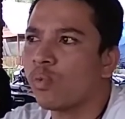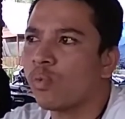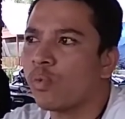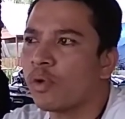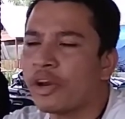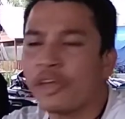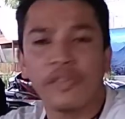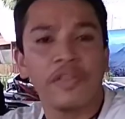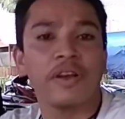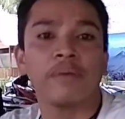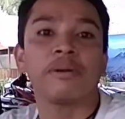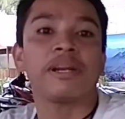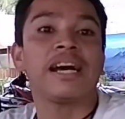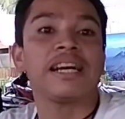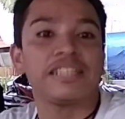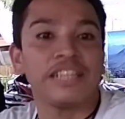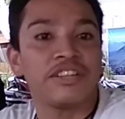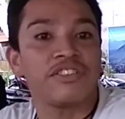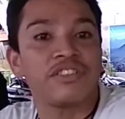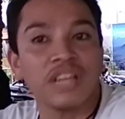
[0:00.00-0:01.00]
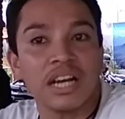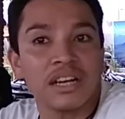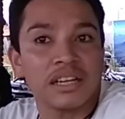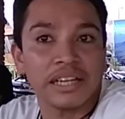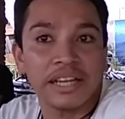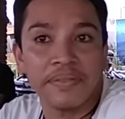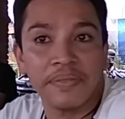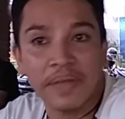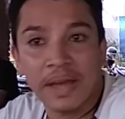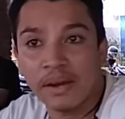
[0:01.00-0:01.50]
what do you think about Aceh
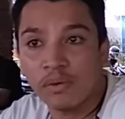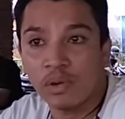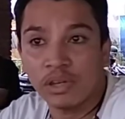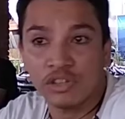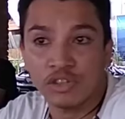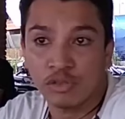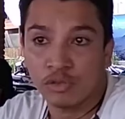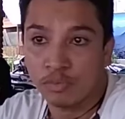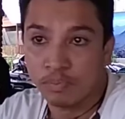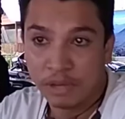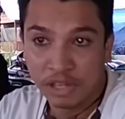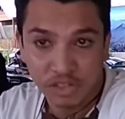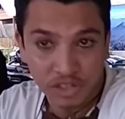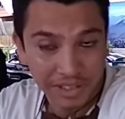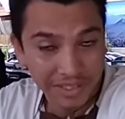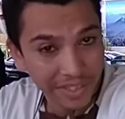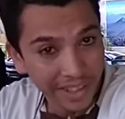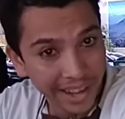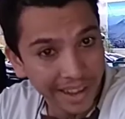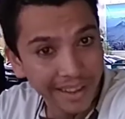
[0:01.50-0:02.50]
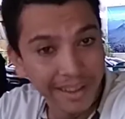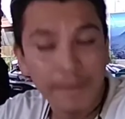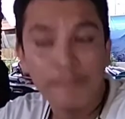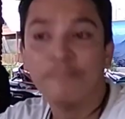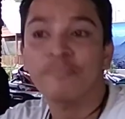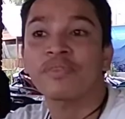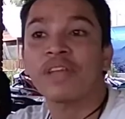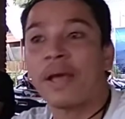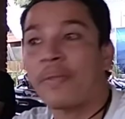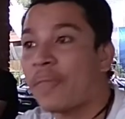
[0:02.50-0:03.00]
exactly, and then what is the special thing
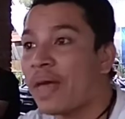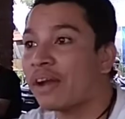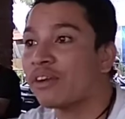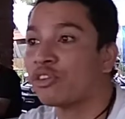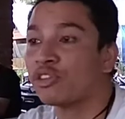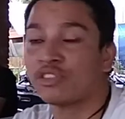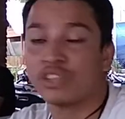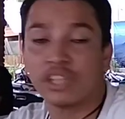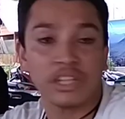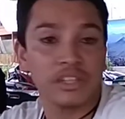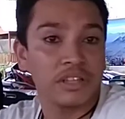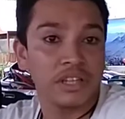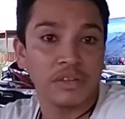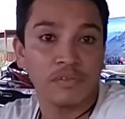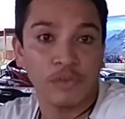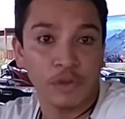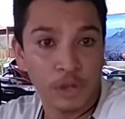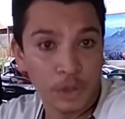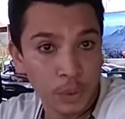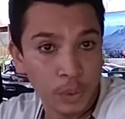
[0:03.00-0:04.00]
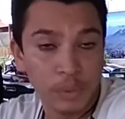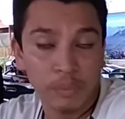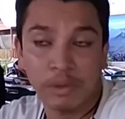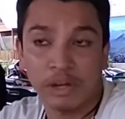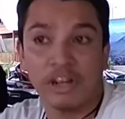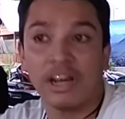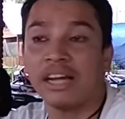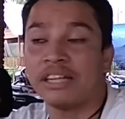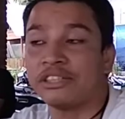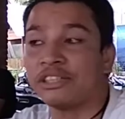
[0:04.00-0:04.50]
and then interesting thing for you about
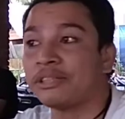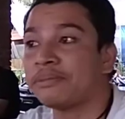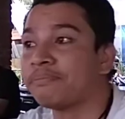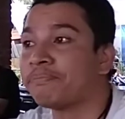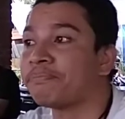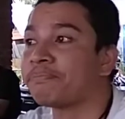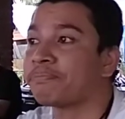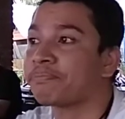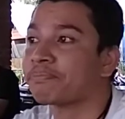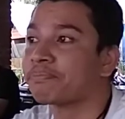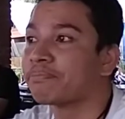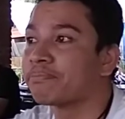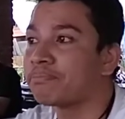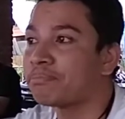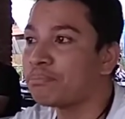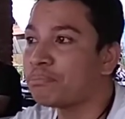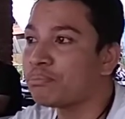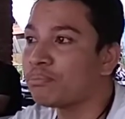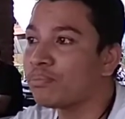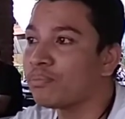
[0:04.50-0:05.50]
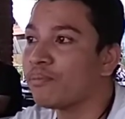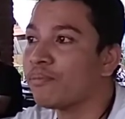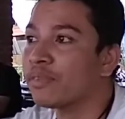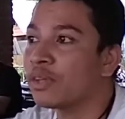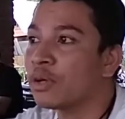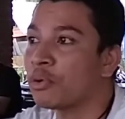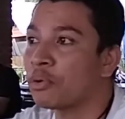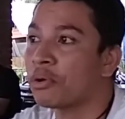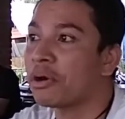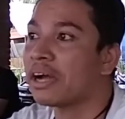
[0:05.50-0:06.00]
Aceh.
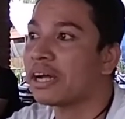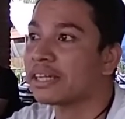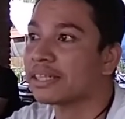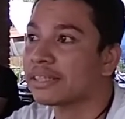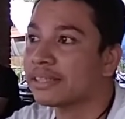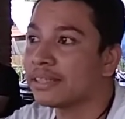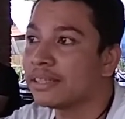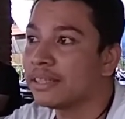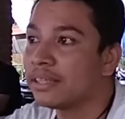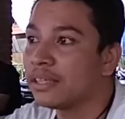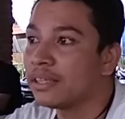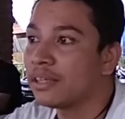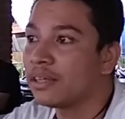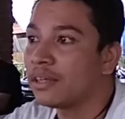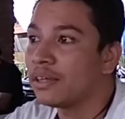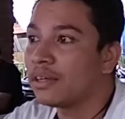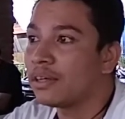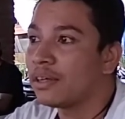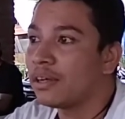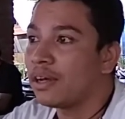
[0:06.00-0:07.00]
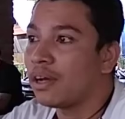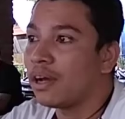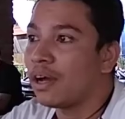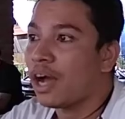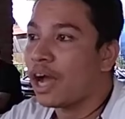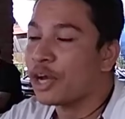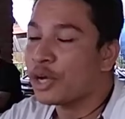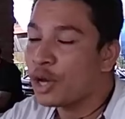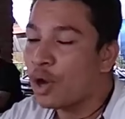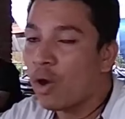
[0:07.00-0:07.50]
Alright.
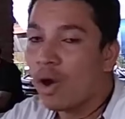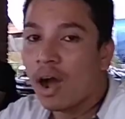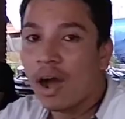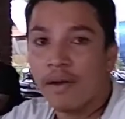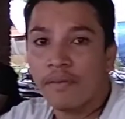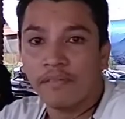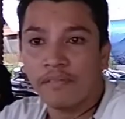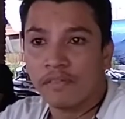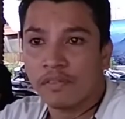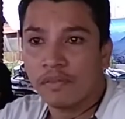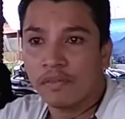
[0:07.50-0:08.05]
I don't have